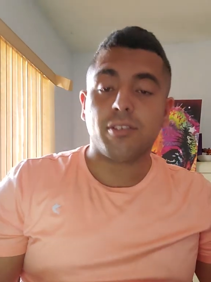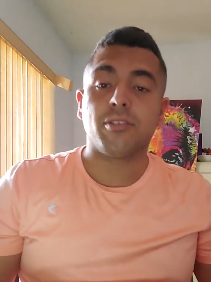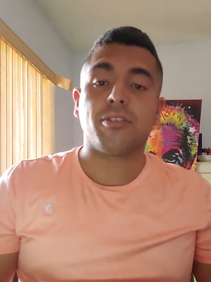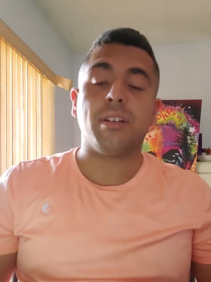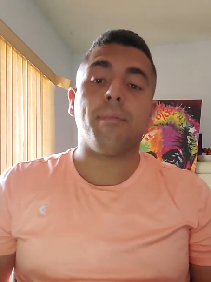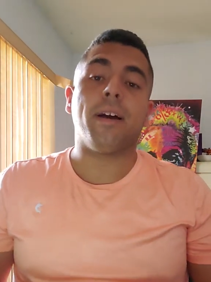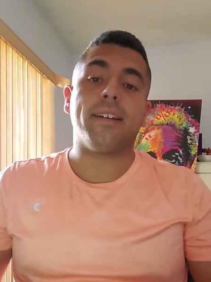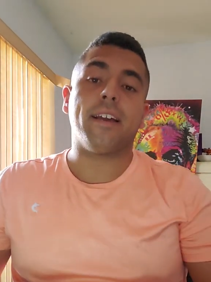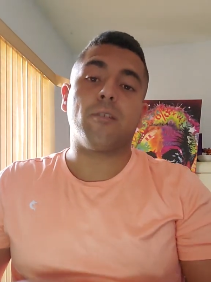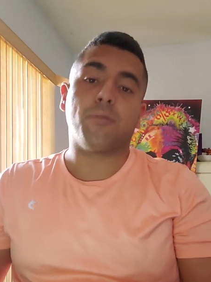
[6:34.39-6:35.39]

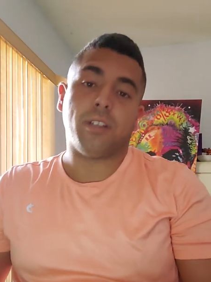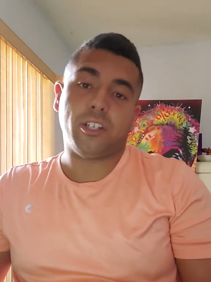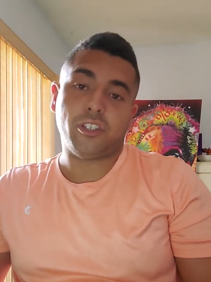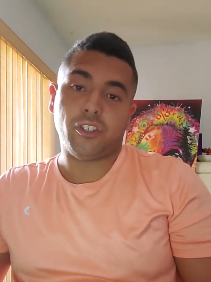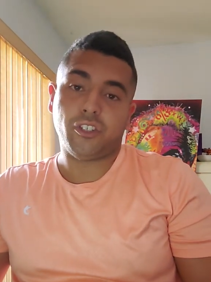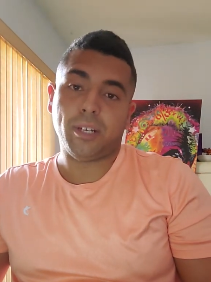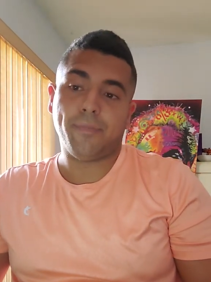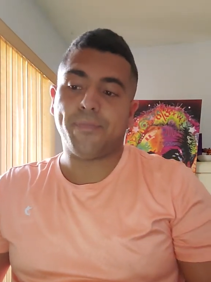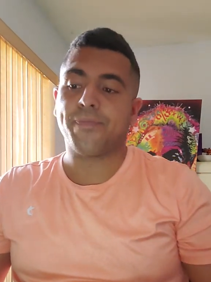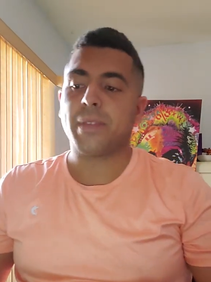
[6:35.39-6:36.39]
symbiotic
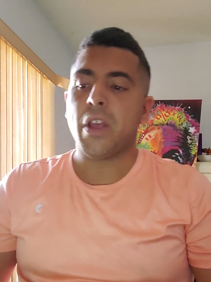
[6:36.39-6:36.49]
relationship.